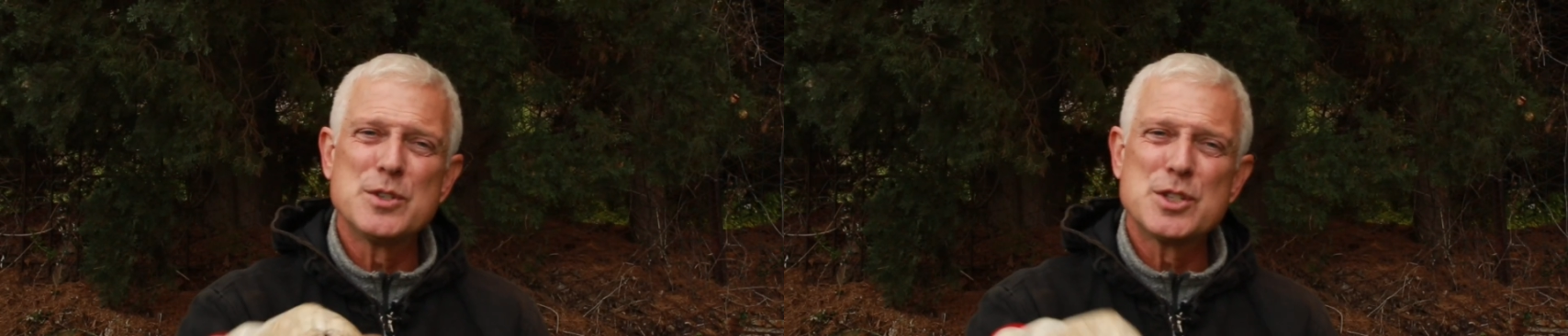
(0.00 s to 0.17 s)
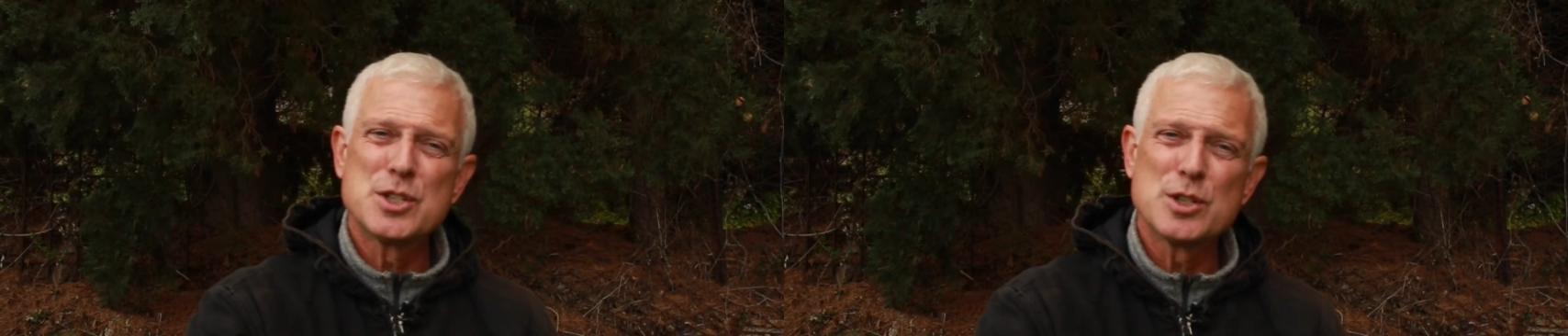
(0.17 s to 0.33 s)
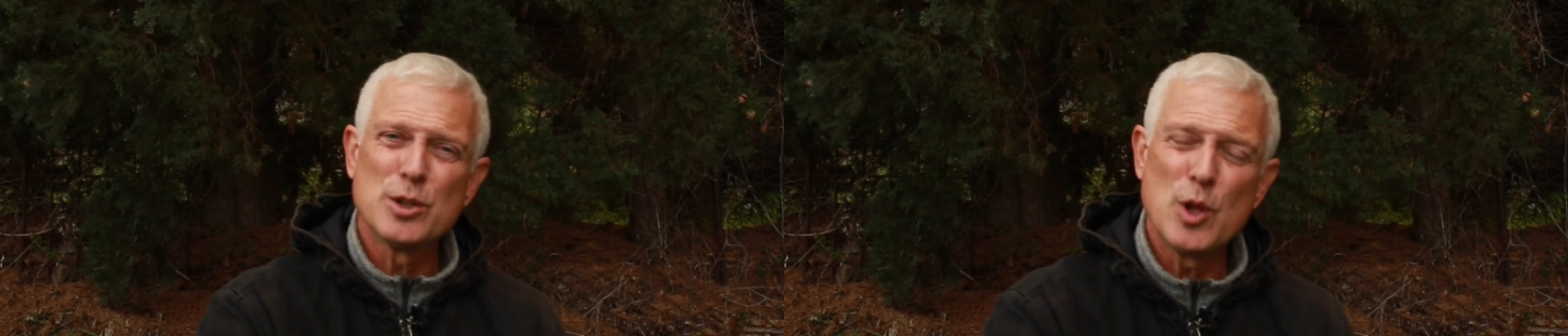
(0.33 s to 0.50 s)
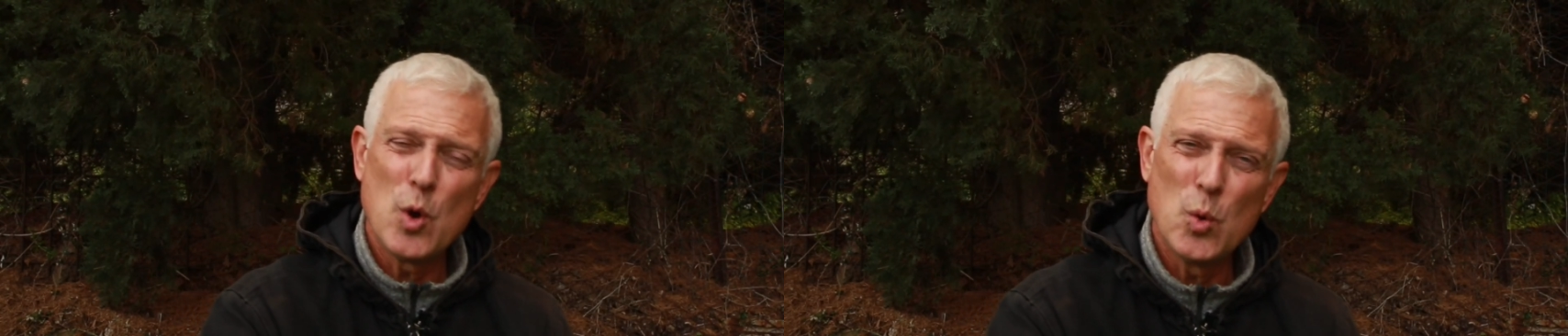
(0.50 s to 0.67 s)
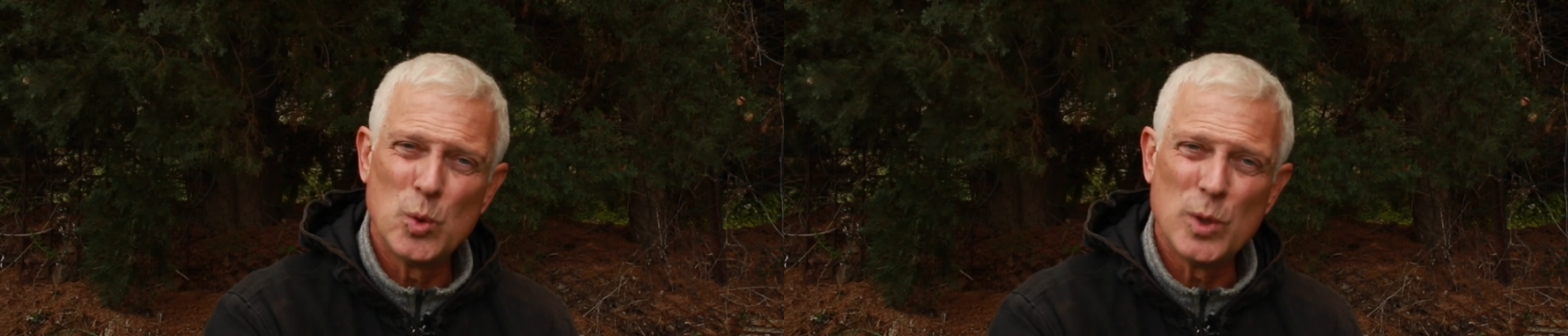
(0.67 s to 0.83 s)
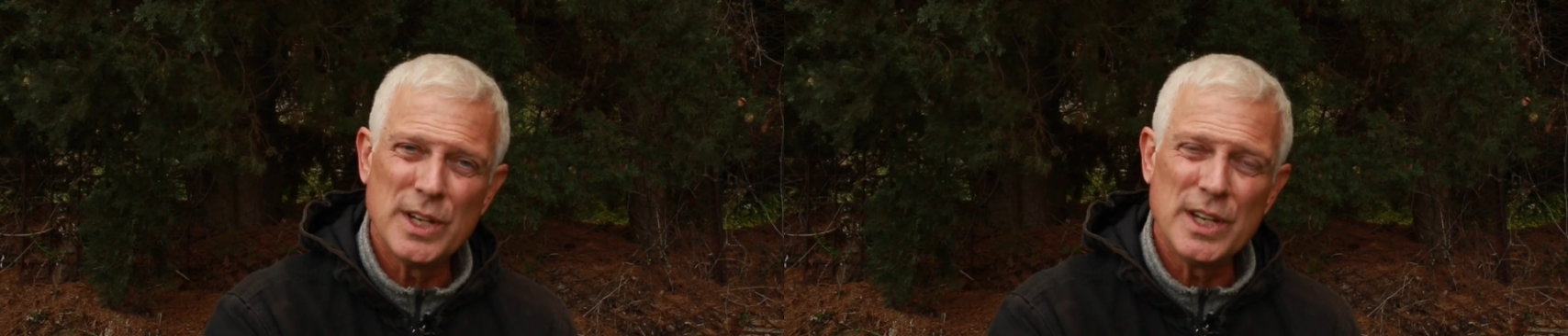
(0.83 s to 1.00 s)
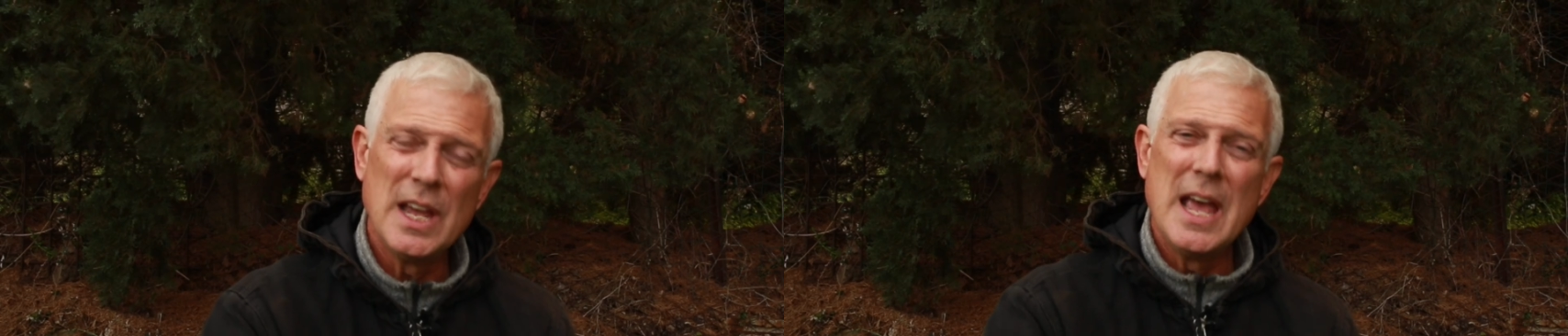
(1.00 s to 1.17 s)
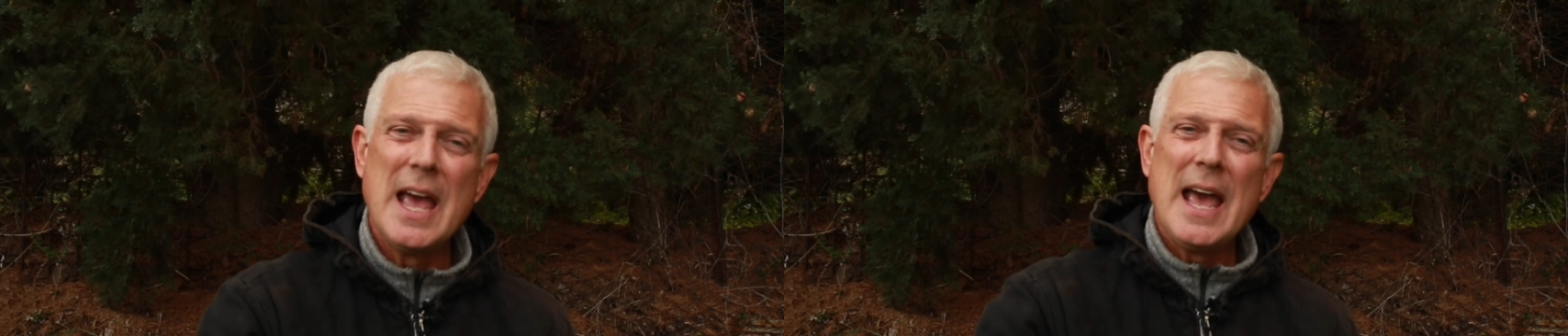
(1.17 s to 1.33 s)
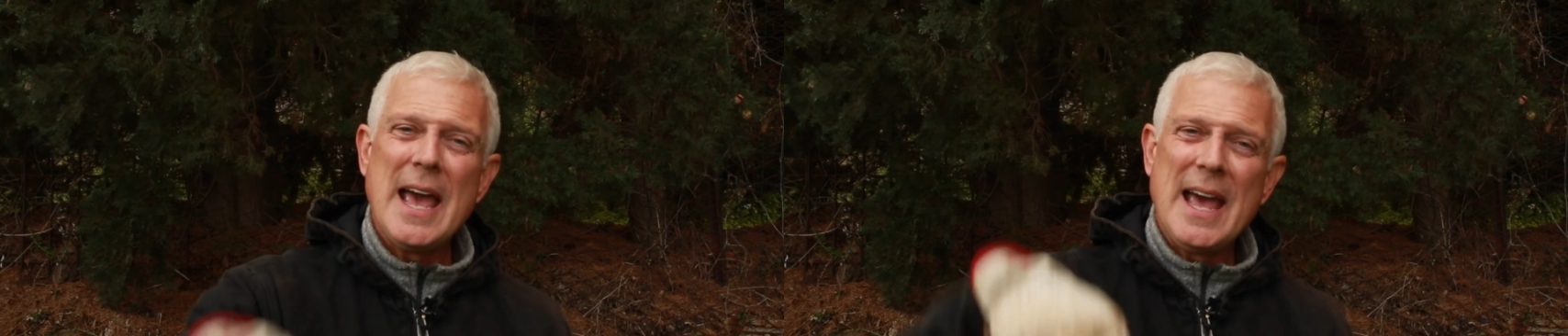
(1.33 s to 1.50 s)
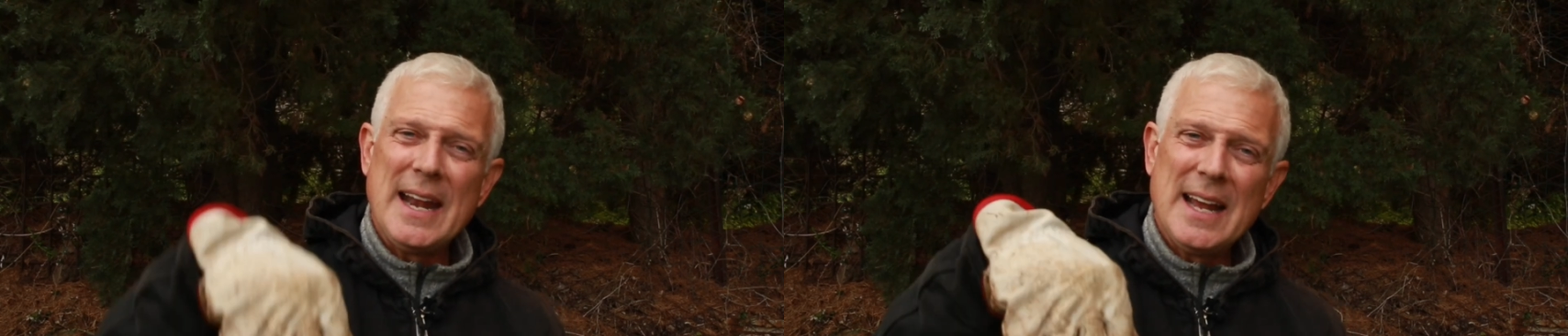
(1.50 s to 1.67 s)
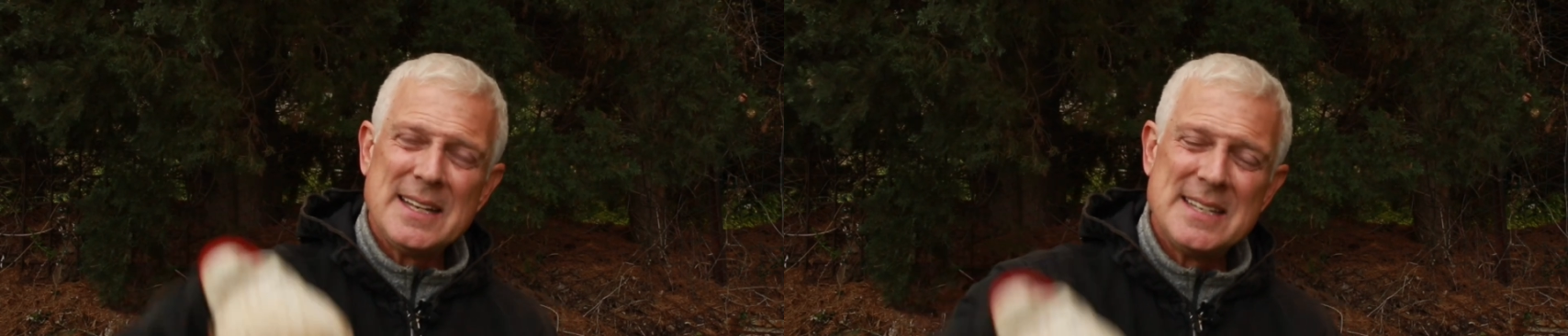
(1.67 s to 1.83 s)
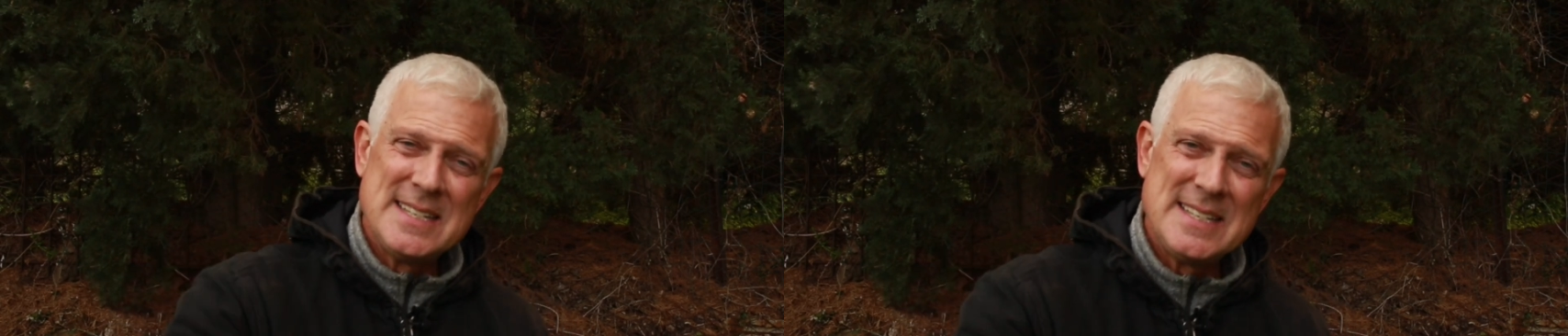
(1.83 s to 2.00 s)
slowly at
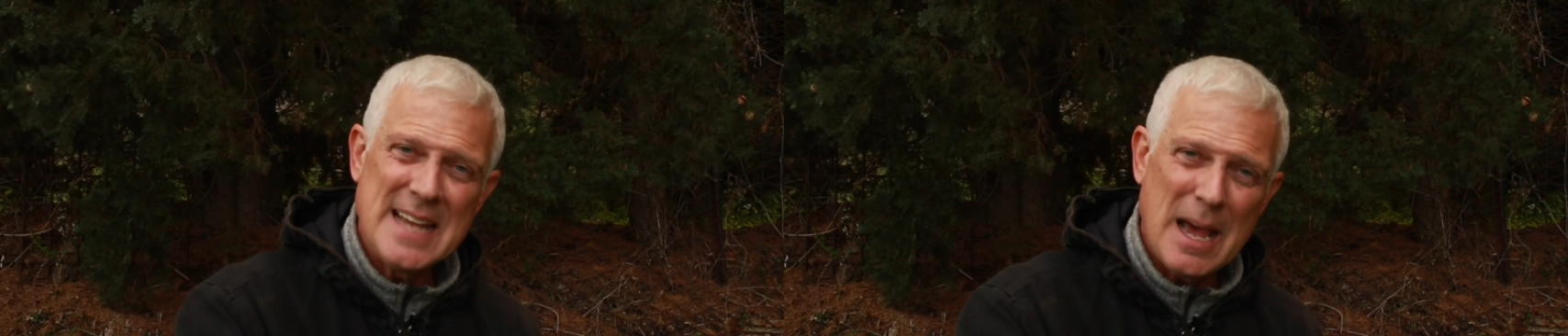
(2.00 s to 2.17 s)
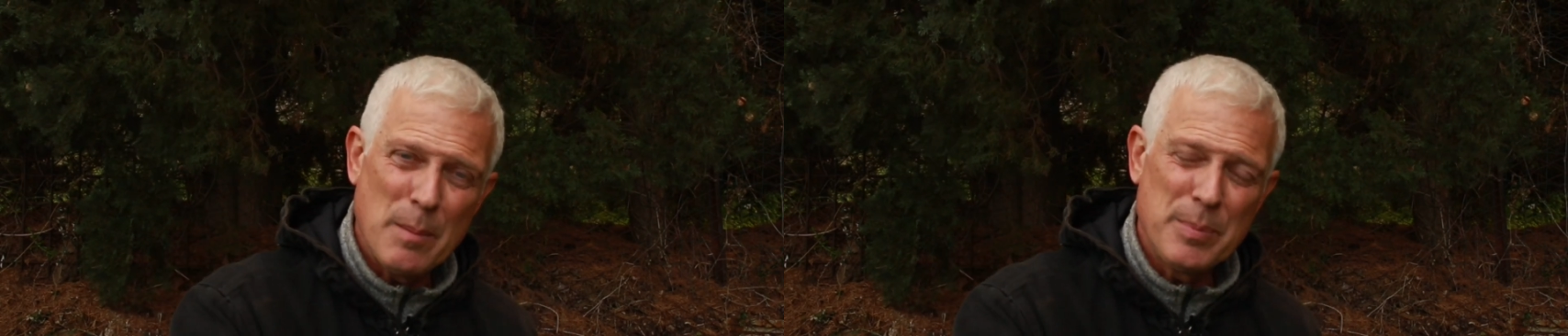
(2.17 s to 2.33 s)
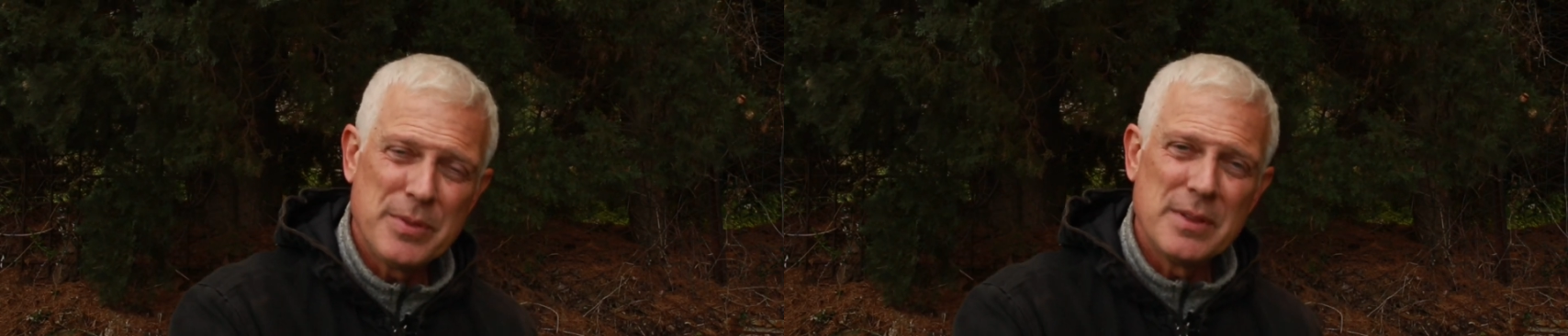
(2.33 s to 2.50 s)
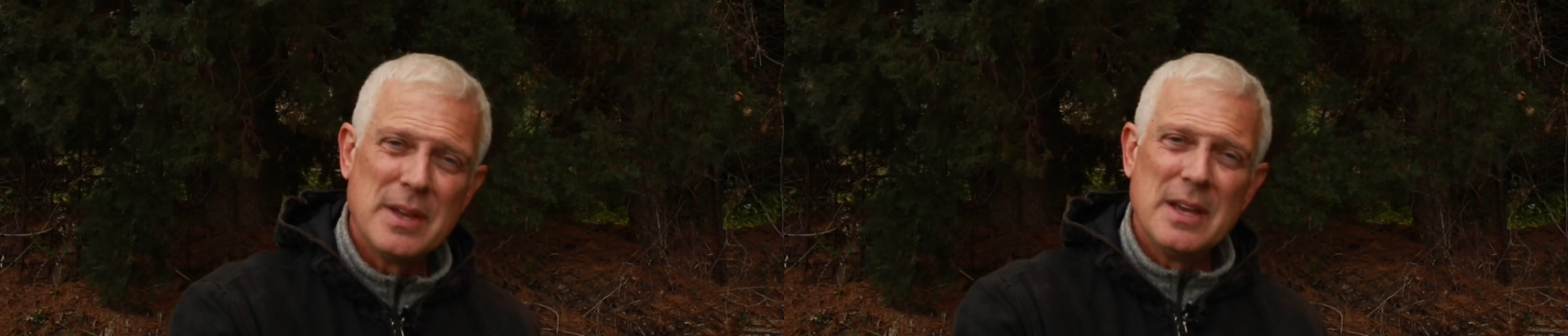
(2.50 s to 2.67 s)
a depth.